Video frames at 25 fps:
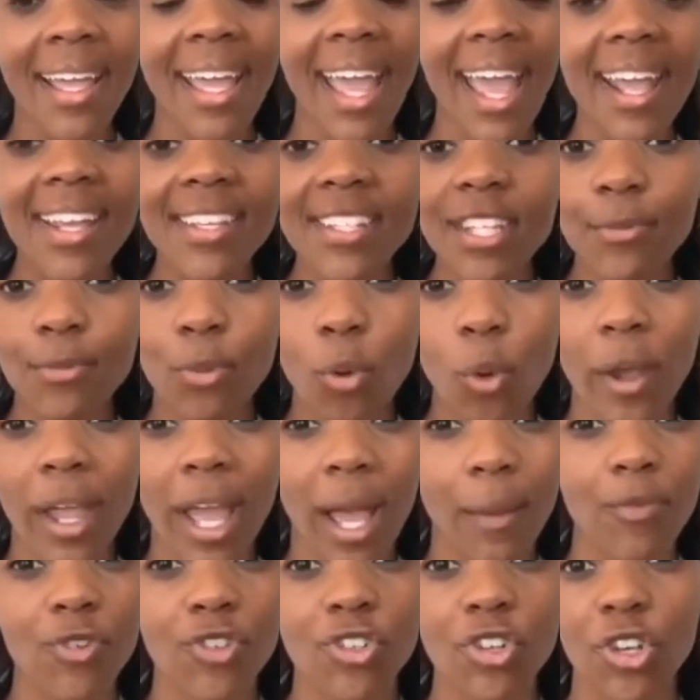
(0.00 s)
Case in
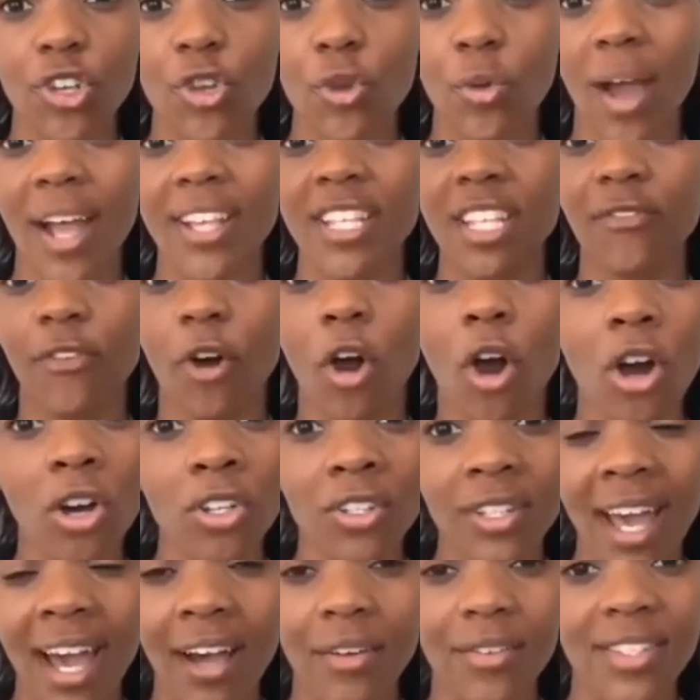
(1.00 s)
point, I'm sure you guys have
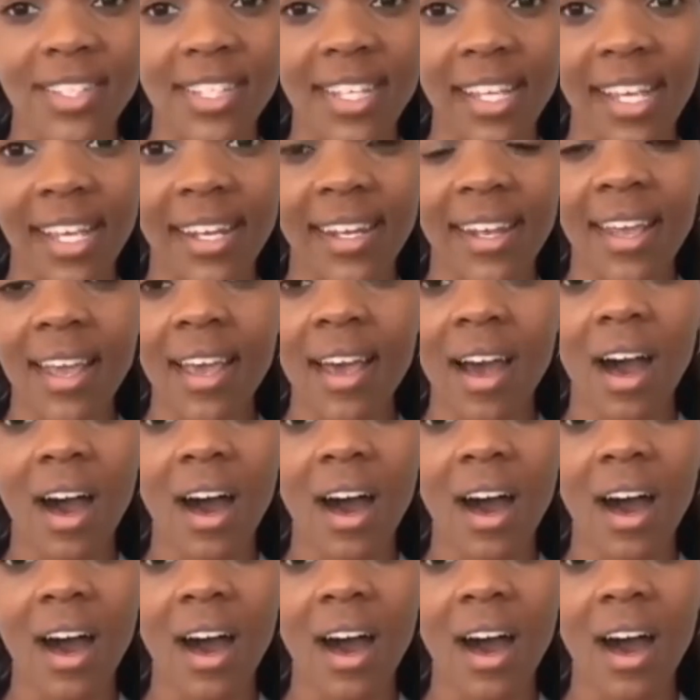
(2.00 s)
all now seen